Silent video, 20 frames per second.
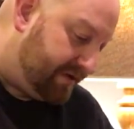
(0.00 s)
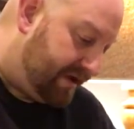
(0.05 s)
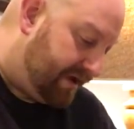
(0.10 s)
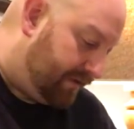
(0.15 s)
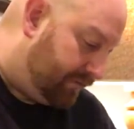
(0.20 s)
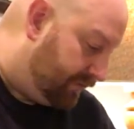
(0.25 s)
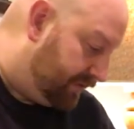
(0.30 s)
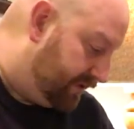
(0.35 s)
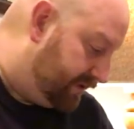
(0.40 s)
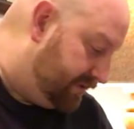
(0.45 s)

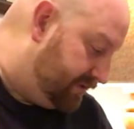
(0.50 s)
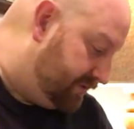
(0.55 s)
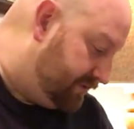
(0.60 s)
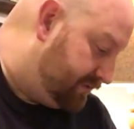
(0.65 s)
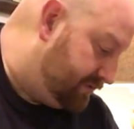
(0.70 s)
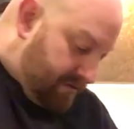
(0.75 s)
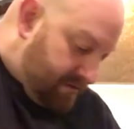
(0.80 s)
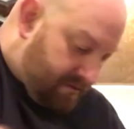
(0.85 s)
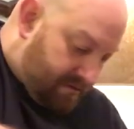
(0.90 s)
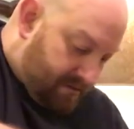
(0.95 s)
that one.
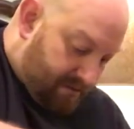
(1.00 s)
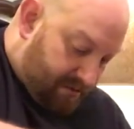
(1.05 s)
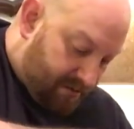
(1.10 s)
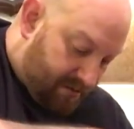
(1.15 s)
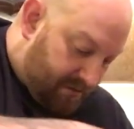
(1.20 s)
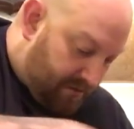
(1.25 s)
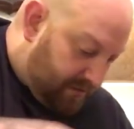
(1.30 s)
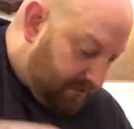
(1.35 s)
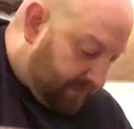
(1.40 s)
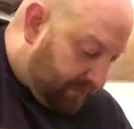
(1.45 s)

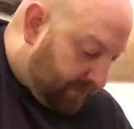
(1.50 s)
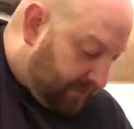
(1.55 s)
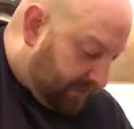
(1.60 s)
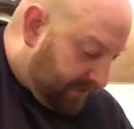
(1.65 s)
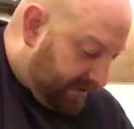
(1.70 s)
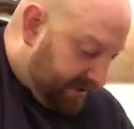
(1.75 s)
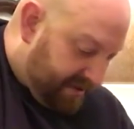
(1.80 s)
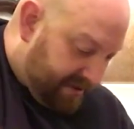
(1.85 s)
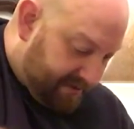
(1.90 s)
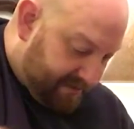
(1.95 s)
Oh
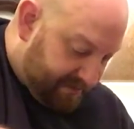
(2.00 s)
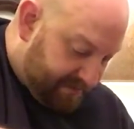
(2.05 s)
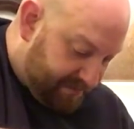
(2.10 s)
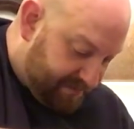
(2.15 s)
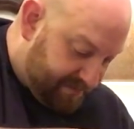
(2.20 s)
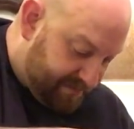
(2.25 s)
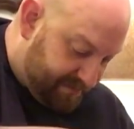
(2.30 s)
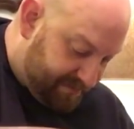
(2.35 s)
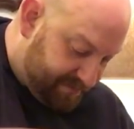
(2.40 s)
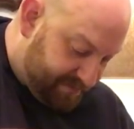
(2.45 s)
boy.
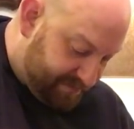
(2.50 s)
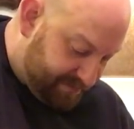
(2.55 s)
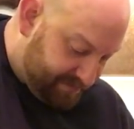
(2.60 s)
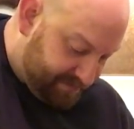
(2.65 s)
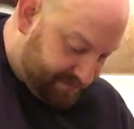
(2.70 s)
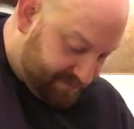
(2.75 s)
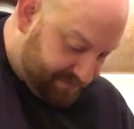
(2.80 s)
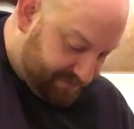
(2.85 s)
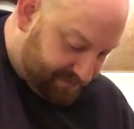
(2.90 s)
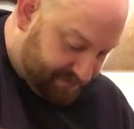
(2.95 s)

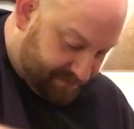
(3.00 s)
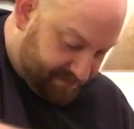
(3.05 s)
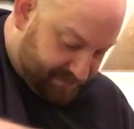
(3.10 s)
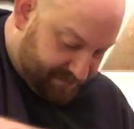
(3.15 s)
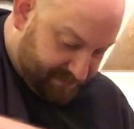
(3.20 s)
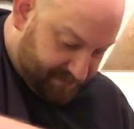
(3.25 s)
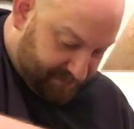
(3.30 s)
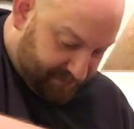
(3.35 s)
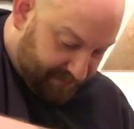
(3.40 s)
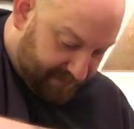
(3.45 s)

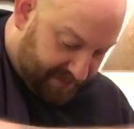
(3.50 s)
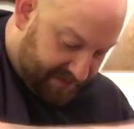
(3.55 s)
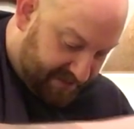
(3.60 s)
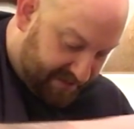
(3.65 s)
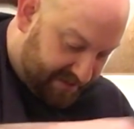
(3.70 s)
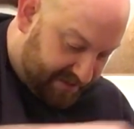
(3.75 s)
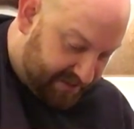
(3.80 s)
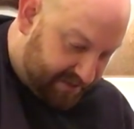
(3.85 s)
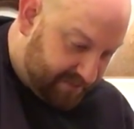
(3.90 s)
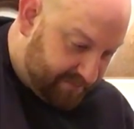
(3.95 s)
Why
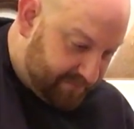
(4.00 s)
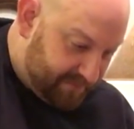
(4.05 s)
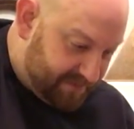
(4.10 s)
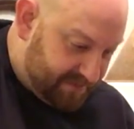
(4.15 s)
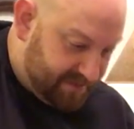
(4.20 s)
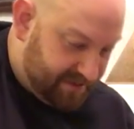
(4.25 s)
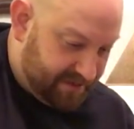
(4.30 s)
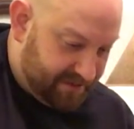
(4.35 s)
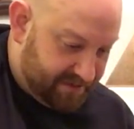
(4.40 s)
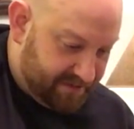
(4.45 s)
did I ever
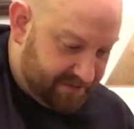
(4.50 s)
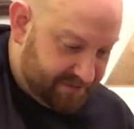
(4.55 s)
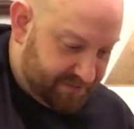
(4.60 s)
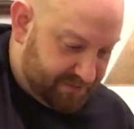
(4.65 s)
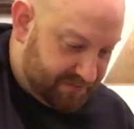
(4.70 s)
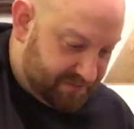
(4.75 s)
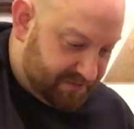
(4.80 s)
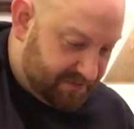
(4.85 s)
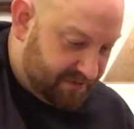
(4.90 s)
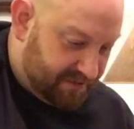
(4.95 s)
think this
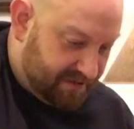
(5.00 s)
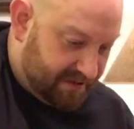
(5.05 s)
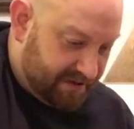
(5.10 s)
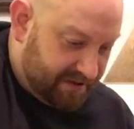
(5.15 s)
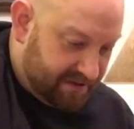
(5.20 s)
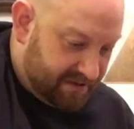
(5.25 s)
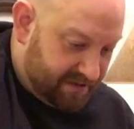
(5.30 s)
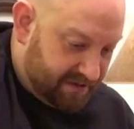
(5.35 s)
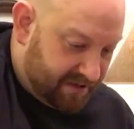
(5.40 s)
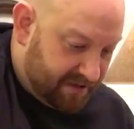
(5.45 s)
was a good
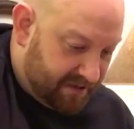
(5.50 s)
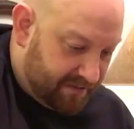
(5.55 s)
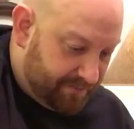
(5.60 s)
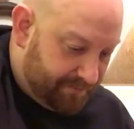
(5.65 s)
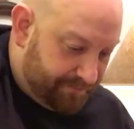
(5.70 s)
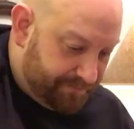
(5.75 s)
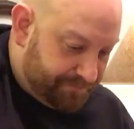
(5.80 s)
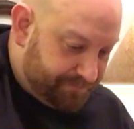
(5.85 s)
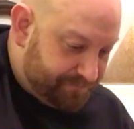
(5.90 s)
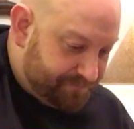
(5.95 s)
idea?
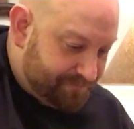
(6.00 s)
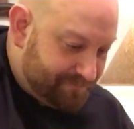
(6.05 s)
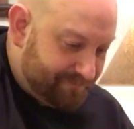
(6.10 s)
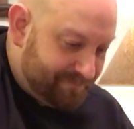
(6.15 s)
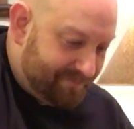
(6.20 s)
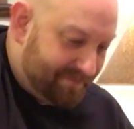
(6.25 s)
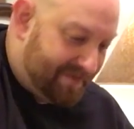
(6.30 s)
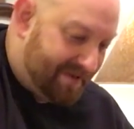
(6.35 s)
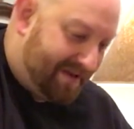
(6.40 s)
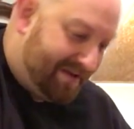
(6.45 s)

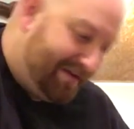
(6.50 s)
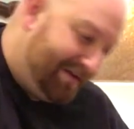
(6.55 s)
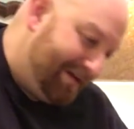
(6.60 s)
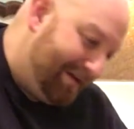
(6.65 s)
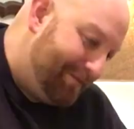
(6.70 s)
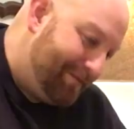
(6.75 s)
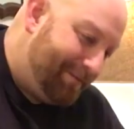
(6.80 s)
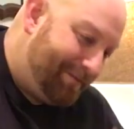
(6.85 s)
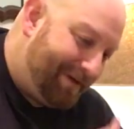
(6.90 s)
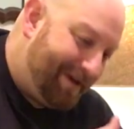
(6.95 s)

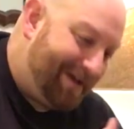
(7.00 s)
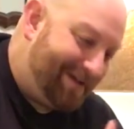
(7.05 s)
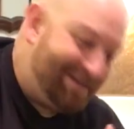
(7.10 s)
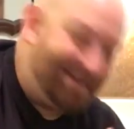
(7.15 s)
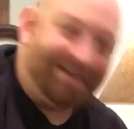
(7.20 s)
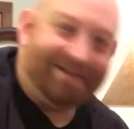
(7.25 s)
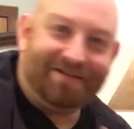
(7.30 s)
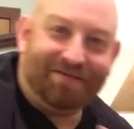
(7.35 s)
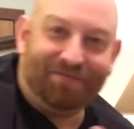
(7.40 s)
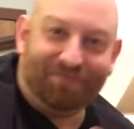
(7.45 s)
I mean,
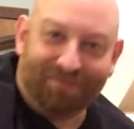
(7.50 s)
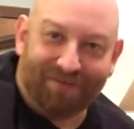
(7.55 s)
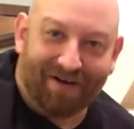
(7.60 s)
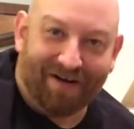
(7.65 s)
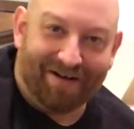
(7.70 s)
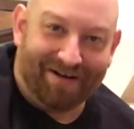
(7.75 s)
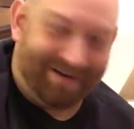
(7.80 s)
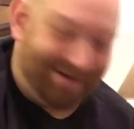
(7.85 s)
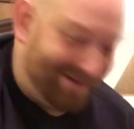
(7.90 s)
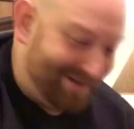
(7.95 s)
because it's
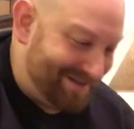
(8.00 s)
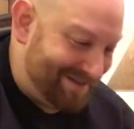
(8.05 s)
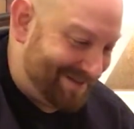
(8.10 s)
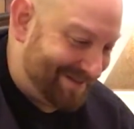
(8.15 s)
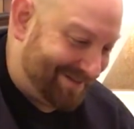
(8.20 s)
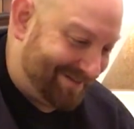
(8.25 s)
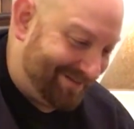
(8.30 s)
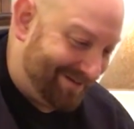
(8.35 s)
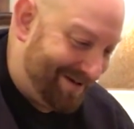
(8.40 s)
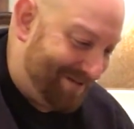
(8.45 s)
fun and it's
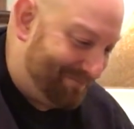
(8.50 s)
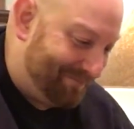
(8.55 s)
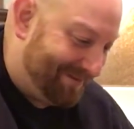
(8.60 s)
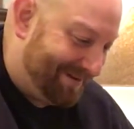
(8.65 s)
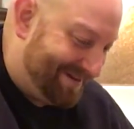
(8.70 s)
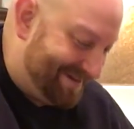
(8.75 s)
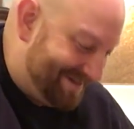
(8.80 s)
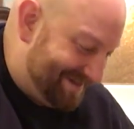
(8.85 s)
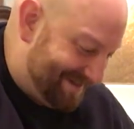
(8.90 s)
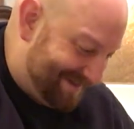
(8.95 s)
the
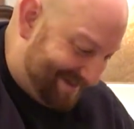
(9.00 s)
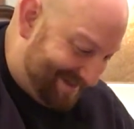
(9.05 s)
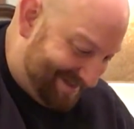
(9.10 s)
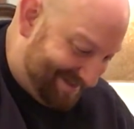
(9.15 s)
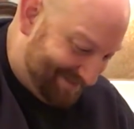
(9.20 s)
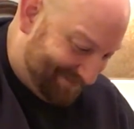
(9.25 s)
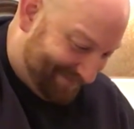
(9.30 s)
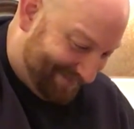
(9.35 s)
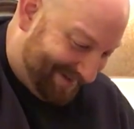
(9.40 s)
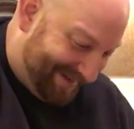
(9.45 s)
Gremlins,
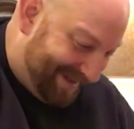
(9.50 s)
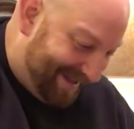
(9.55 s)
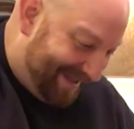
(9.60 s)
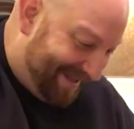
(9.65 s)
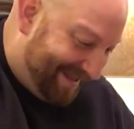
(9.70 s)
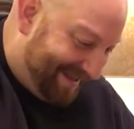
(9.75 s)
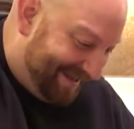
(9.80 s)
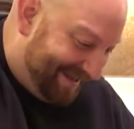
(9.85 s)
that's why.